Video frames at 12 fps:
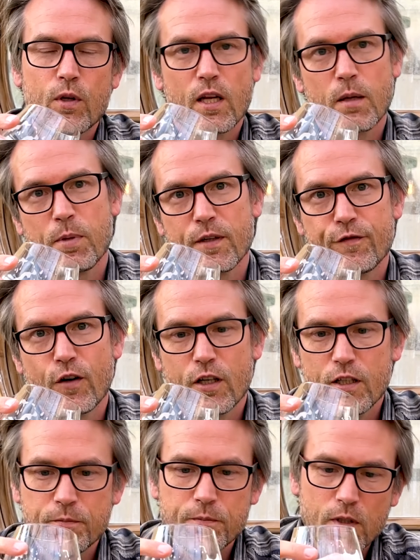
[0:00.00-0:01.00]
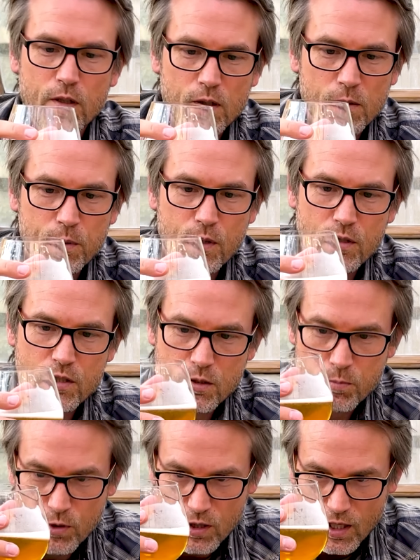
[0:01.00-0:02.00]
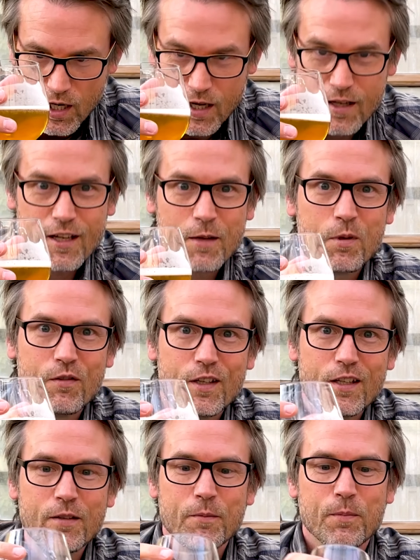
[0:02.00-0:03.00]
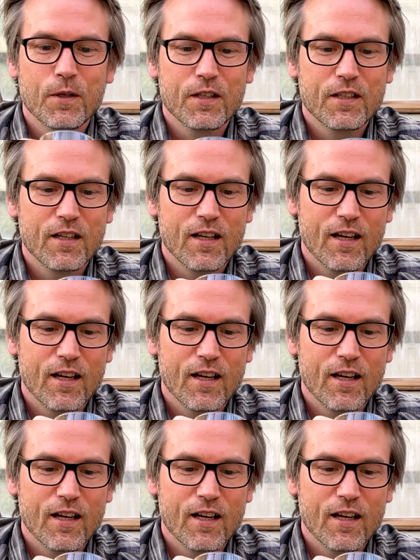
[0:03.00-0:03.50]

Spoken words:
a bit funny because it's pretty high in ABV, but